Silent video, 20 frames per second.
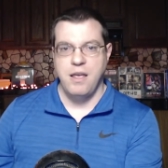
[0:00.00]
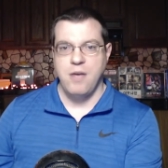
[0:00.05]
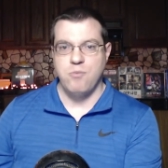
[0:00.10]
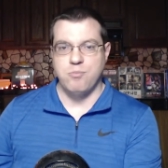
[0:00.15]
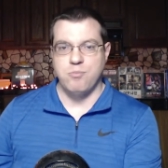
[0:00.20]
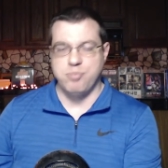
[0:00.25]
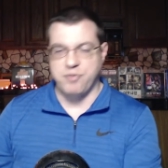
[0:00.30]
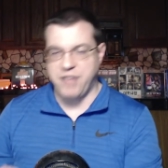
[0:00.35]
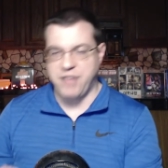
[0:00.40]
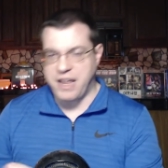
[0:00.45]

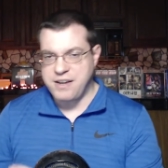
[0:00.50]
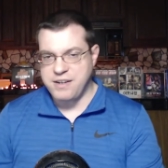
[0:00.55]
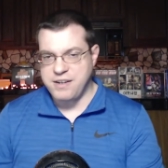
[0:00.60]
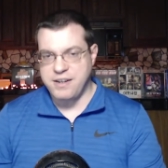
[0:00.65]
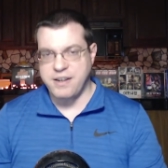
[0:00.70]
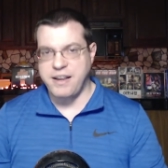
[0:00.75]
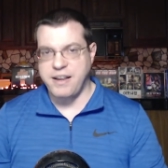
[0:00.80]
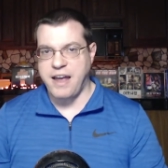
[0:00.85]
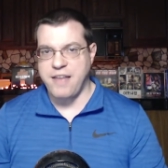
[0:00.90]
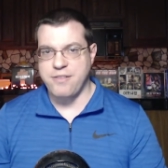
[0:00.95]
blended
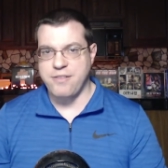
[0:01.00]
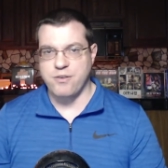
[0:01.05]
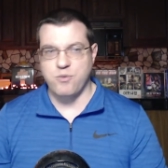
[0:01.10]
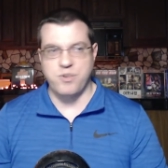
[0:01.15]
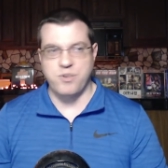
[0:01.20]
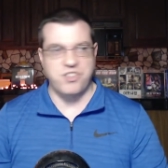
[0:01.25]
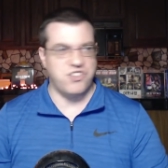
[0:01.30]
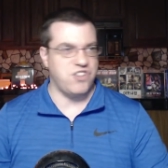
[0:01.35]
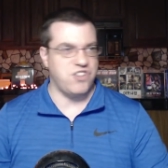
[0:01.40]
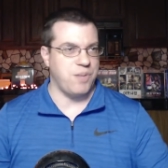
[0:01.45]
together
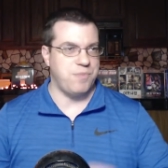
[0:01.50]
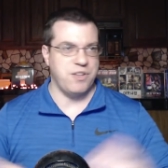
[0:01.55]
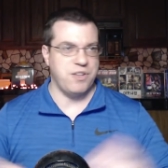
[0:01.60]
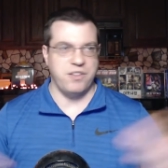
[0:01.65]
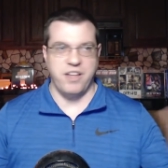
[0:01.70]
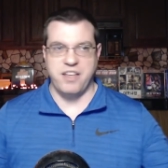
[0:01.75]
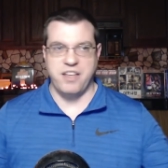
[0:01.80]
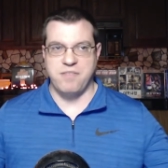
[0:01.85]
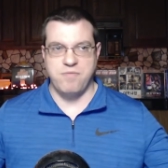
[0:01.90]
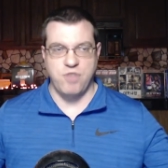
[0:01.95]
with something
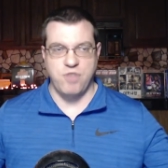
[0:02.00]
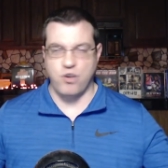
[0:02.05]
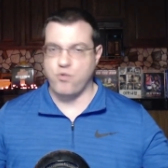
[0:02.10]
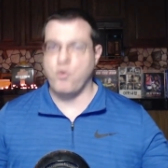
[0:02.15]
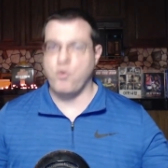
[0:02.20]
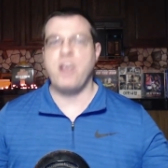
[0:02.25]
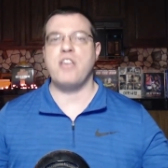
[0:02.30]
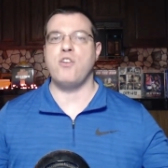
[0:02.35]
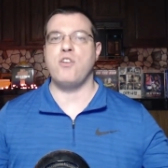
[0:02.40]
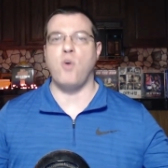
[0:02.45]
like the
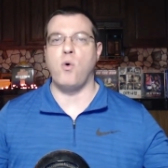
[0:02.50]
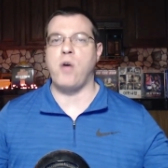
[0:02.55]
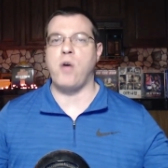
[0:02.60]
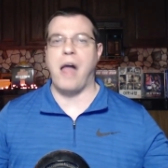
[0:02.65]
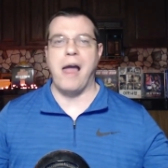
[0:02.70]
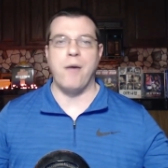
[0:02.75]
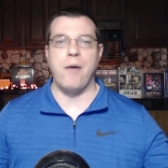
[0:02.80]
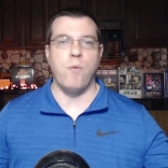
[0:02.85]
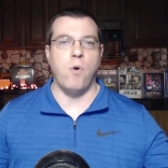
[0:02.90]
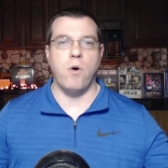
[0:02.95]
Great
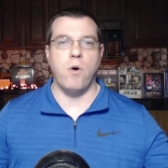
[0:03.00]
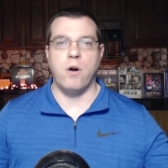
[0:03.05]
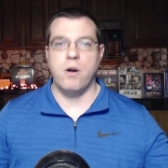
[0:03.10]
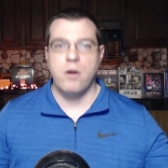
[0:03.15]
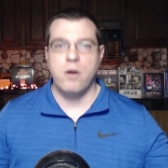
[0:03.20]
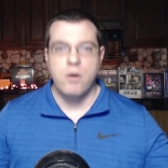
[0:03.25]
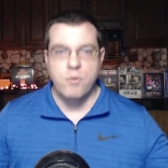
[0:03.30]
Yokai War,